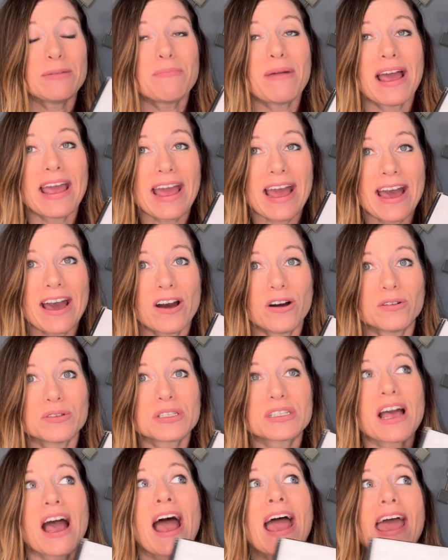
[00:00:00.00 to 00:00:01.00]
my
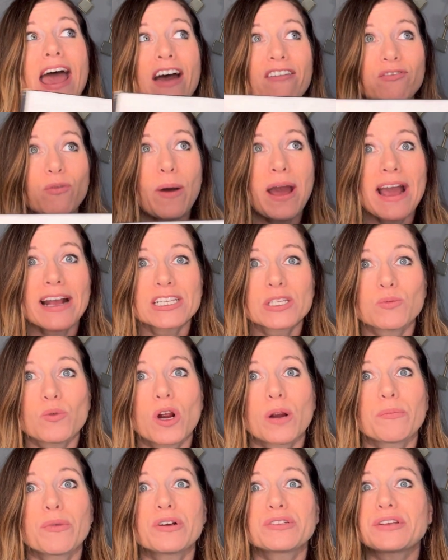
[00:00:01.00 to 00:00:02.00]
house, I have wax
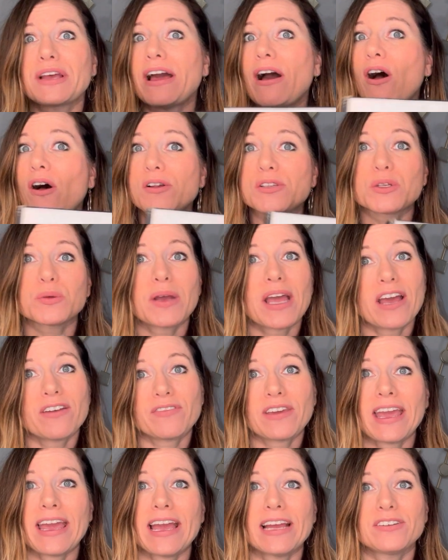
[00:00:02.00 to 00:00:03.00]
warmers. I also have
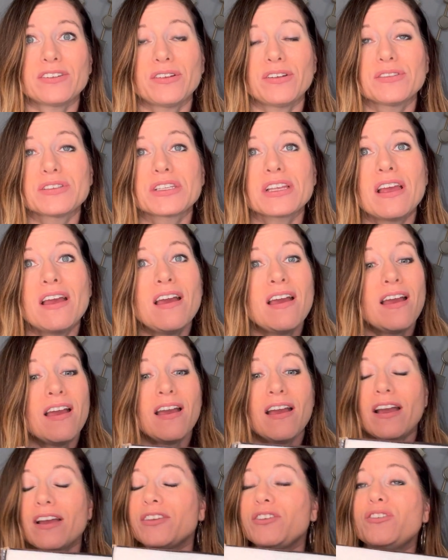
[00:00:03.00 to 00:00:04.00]
candles.
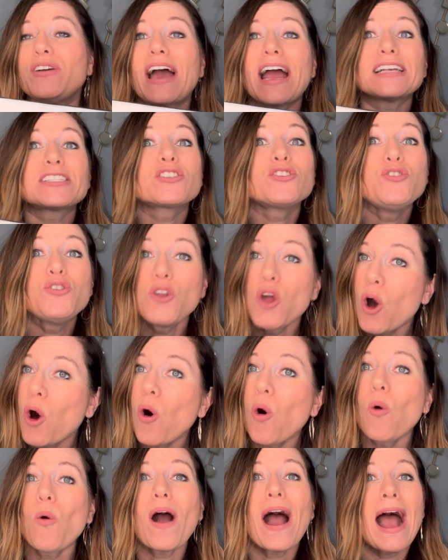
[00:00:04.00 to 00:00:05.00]
You guys
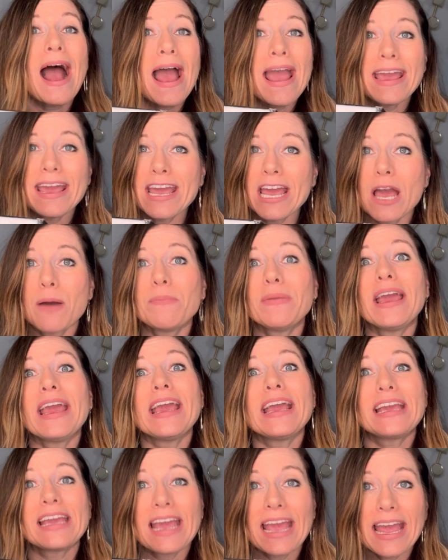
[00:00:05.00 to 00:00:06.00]
know I am
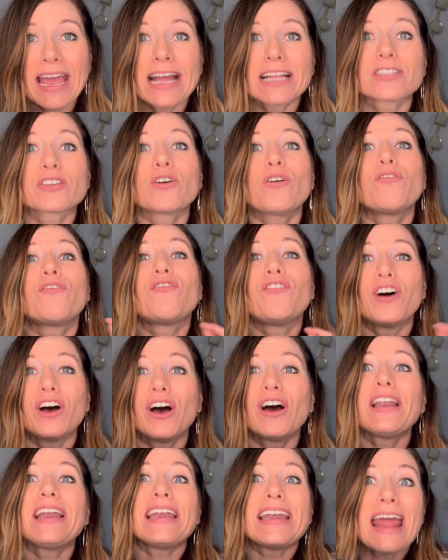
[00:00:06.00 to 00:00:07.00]
a candle
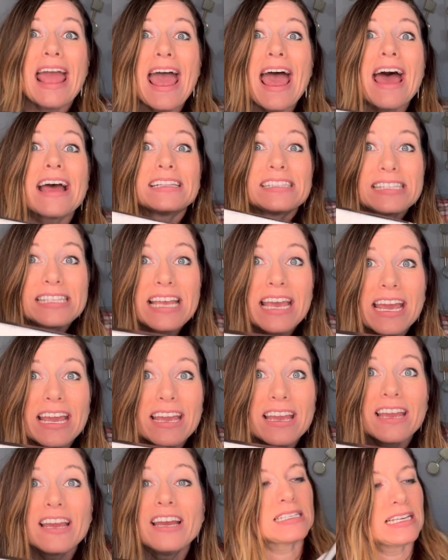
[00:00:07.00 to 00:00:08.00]

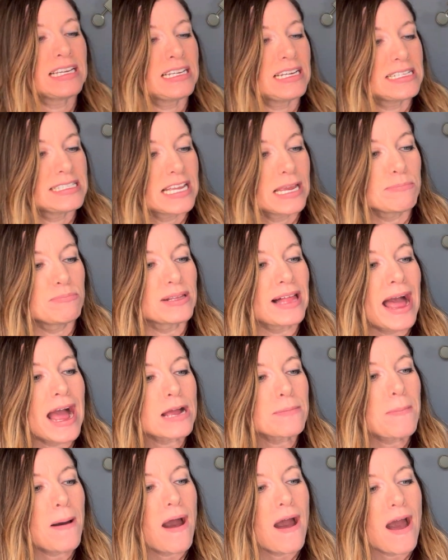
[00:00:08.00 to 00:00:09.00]
fanatic. It is a
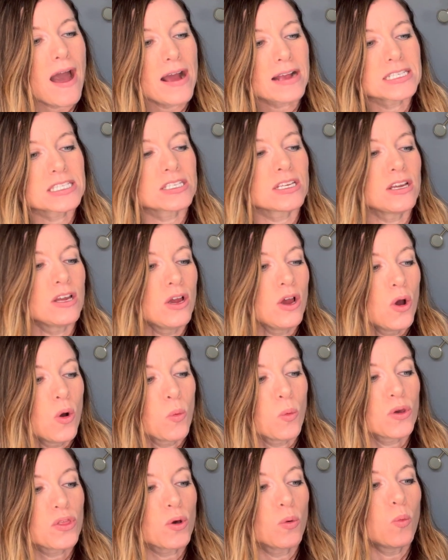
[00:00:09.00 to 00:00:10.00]
black box
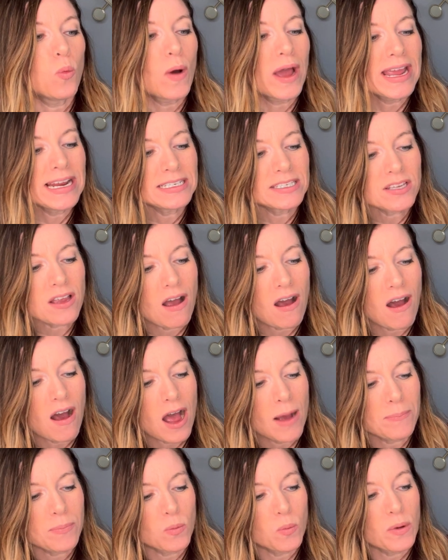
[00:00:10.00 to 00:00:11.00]
with a white
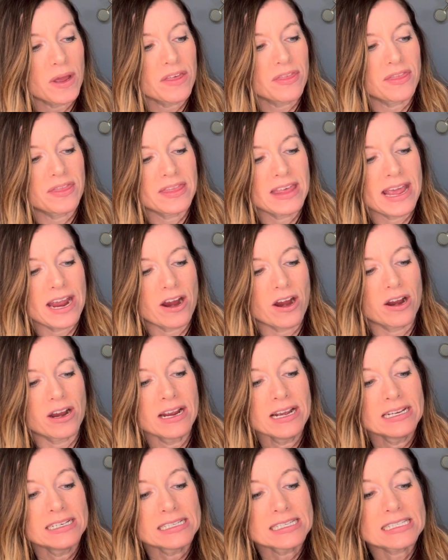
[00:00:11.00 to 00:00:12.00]
top with their
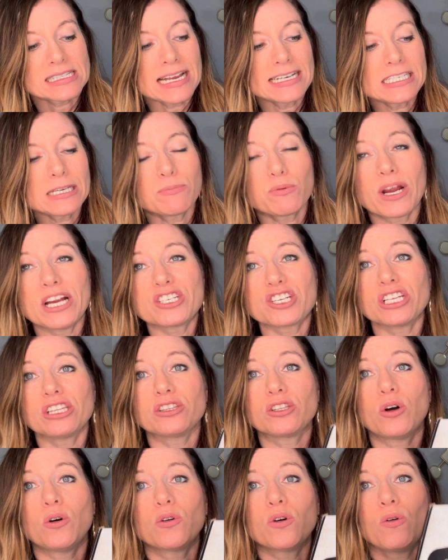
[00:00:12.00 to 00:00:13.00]
Scentabration
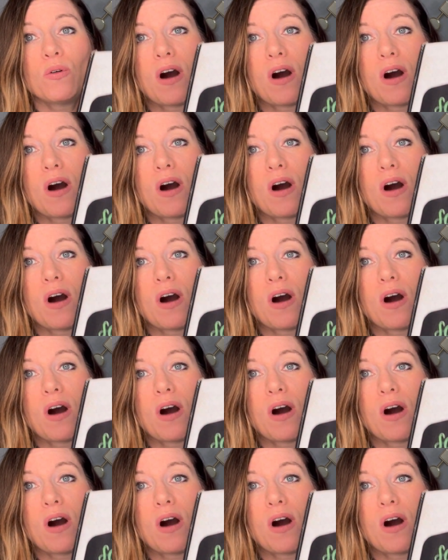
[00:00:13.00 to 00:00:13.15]
logo